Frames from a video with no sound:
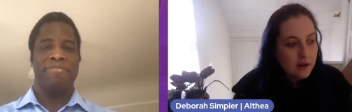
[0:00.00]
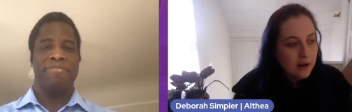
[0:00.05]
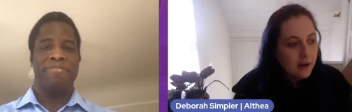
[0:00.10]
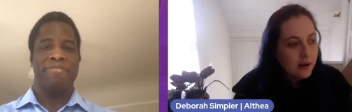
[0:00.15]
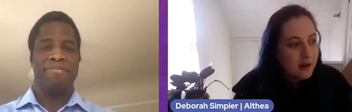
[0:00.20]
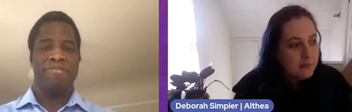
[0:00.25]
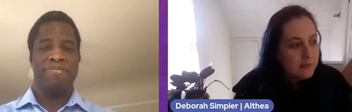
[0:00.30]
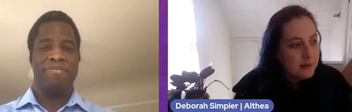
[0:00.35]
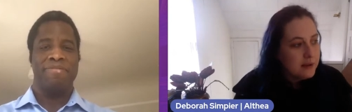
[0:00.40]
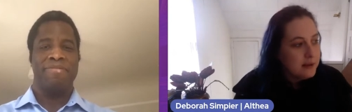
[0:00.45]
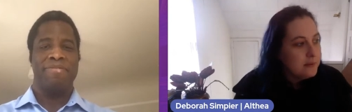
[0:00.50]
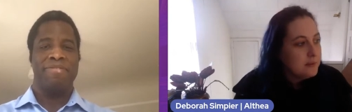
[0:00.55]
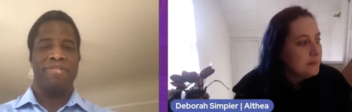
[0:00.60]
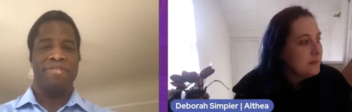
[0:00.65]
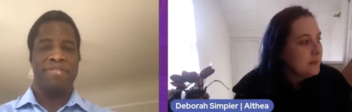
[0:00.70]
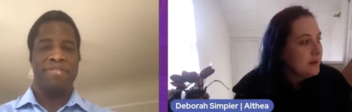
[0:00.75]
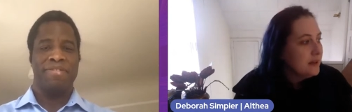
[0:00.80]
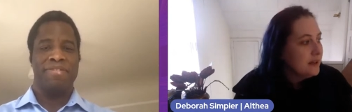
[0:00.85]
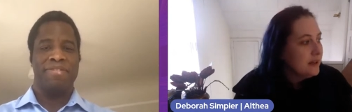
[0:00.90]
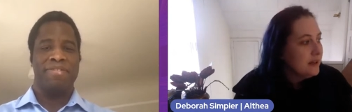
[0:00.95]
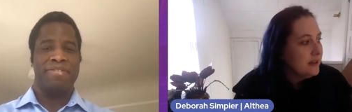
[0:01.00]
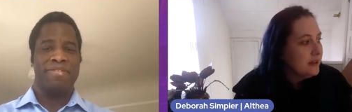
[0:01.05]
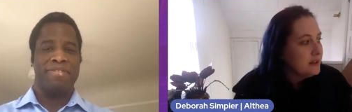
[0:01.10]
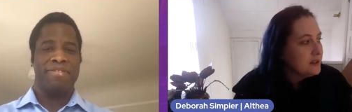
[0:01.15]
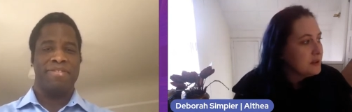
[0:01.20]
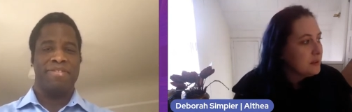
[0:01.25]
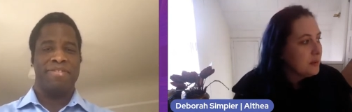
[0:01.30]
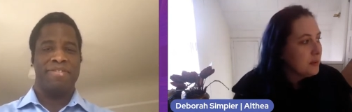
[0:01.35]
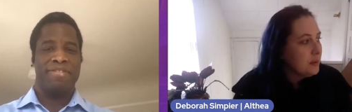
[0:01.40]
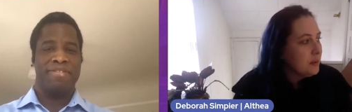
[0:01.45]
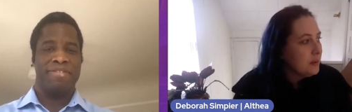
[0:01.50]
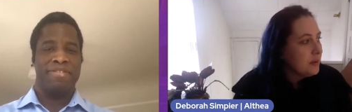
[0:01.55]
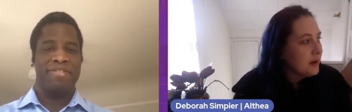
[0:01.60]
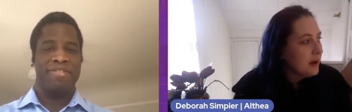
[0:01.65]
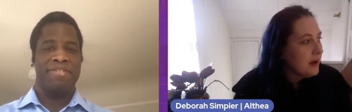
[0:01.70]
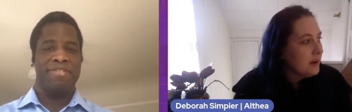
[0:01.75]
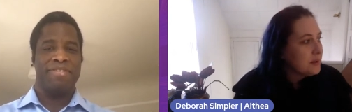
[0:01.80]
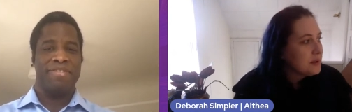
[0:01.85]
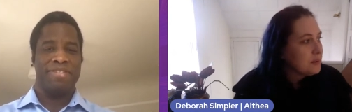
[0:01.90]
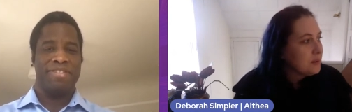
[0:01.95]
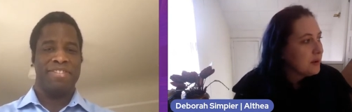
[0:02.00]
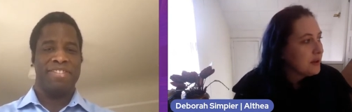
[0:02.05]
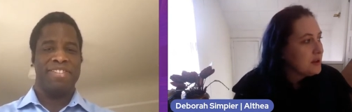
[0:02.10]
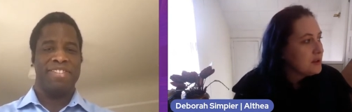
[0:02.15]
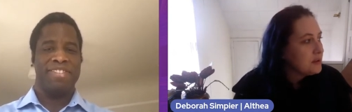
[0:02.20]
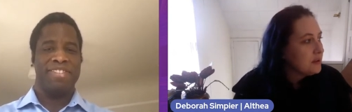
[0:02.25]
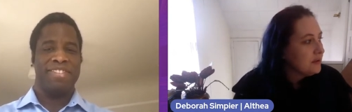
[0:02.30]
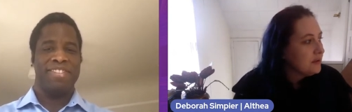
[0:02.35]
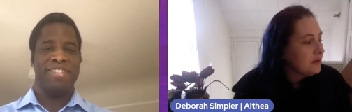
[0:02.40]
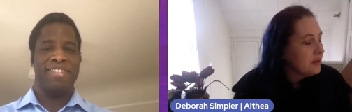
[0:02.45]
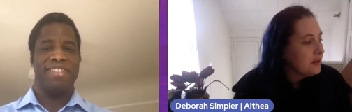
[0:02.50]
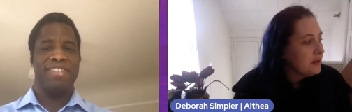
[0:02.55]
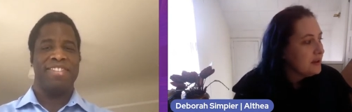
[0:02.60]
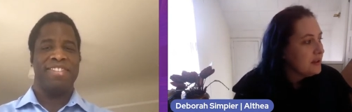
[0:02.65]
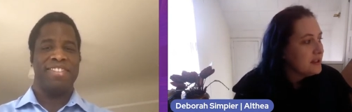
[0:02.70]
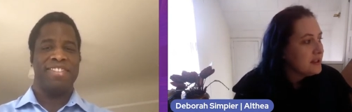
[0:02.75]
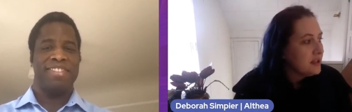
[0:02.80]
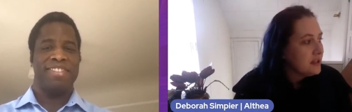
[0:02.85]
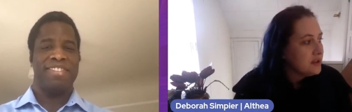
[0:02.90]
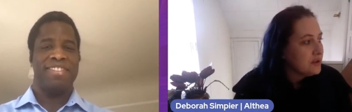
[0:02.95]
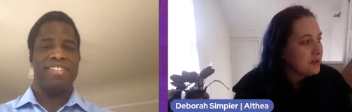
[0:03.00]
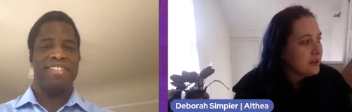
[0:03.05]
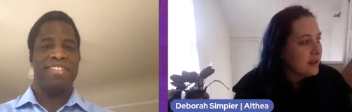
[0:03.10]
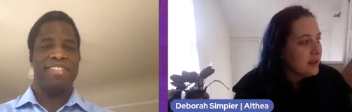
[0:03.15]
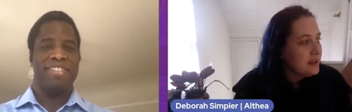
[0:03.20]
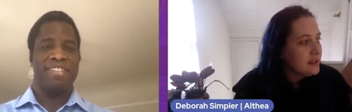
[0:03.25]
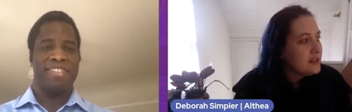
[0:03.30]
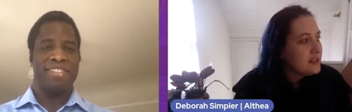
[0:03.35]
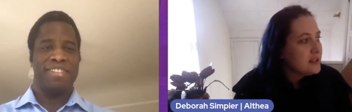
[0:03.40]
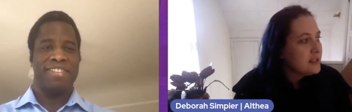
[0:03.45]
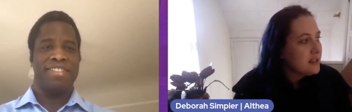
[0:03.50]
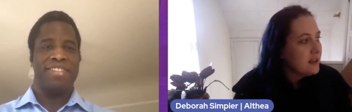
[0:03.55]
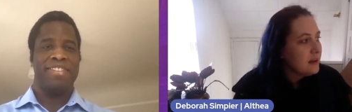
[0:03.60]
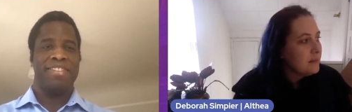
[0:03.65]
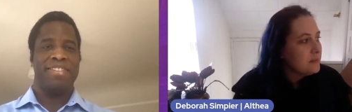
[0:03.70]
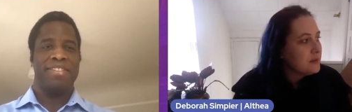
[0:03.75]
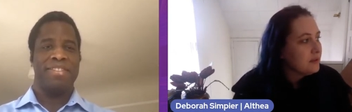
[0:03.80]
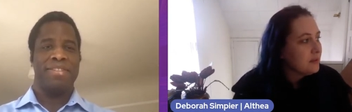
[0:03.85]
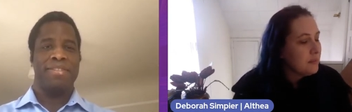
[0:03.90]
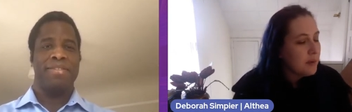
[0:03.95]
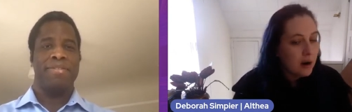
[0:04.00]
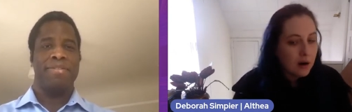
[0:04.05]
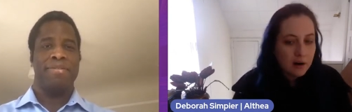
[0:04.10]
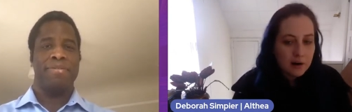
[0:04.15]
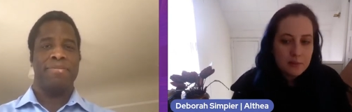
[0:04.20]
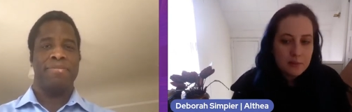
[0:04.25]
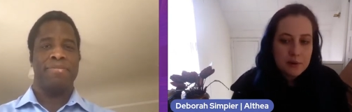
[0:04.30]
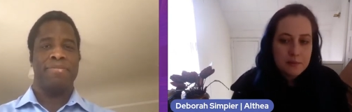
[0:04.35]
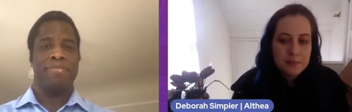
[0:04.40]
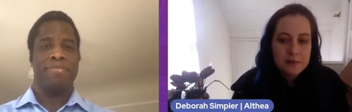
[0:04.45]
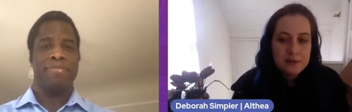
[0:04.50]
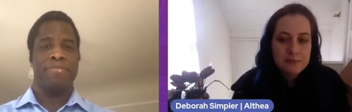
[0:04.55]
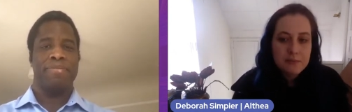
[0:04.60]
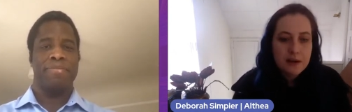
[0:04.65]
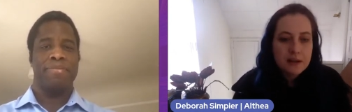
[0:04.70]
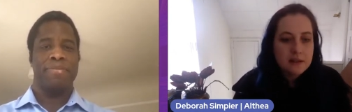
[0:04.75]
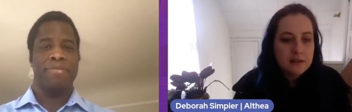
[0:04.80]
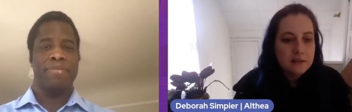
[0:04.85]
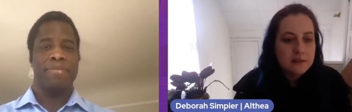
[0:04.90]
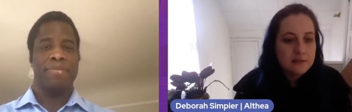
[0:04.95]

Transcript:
Speaker 1: Um, and it, uh, so we were, I was working sort of on decentralized systems from a hardware perspective